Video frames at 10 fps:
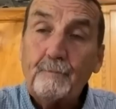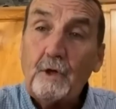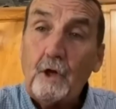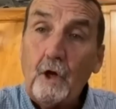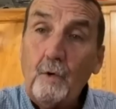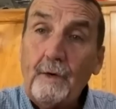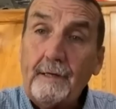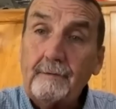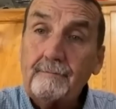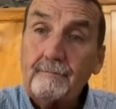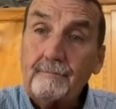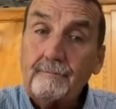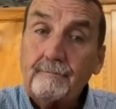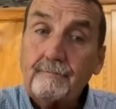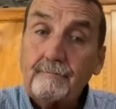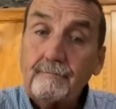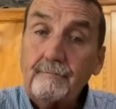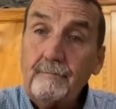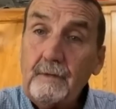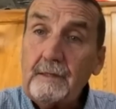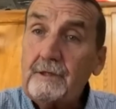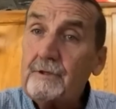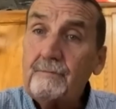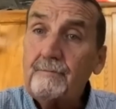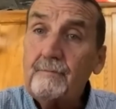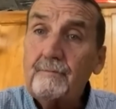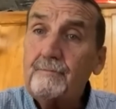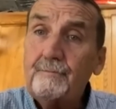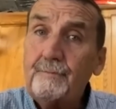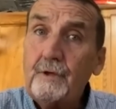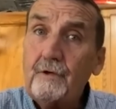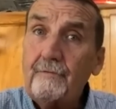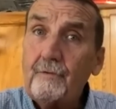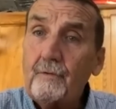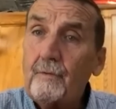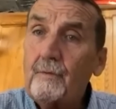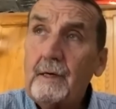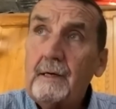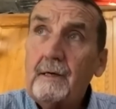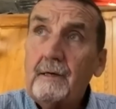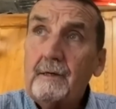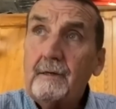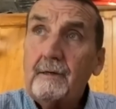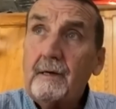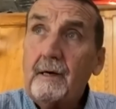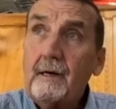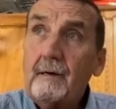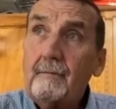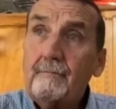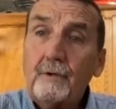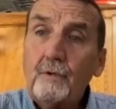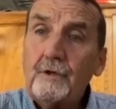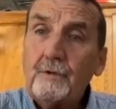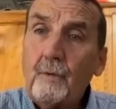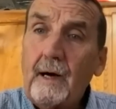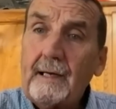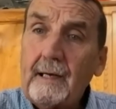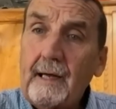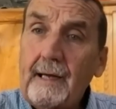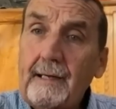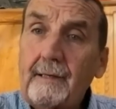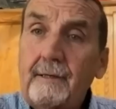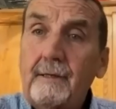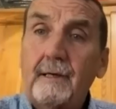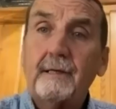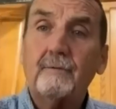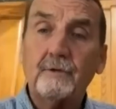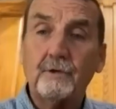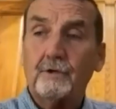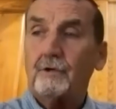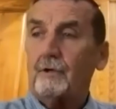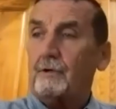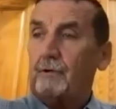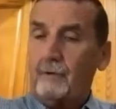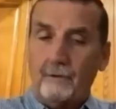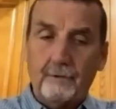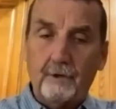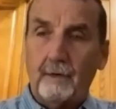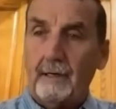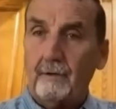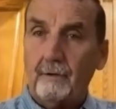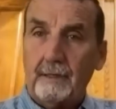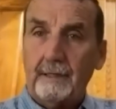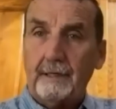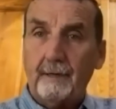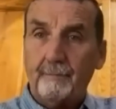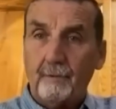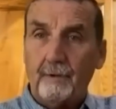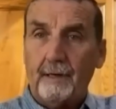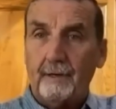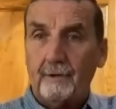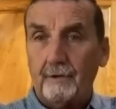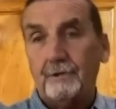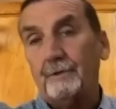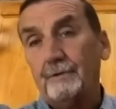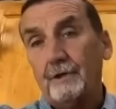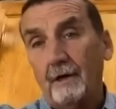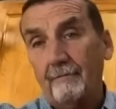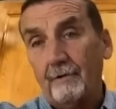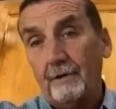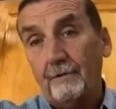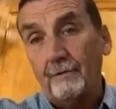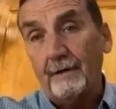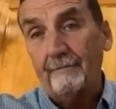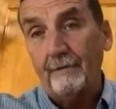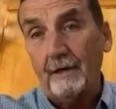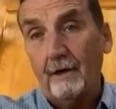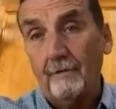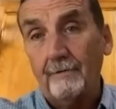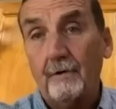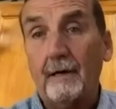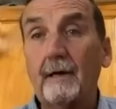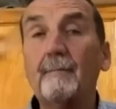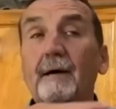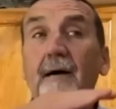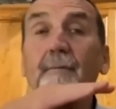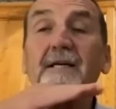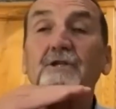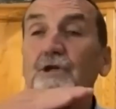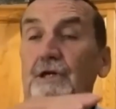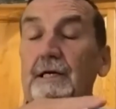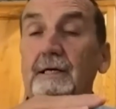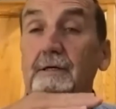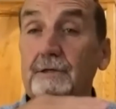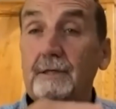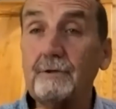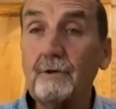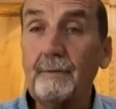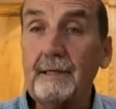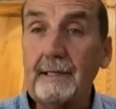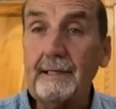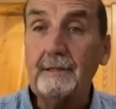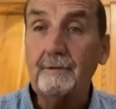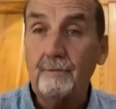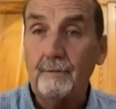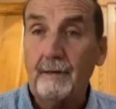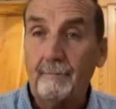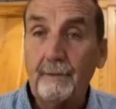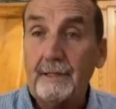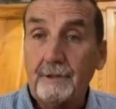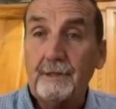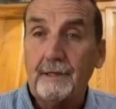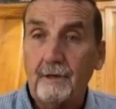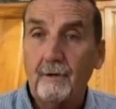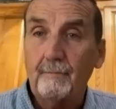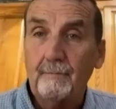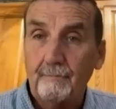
glowing, this beautiful uh, bluish white light, and it was a circle on the ground lit up around her. She was hovering three feet off the ground, about my chin, because I was on my knees with my butt set on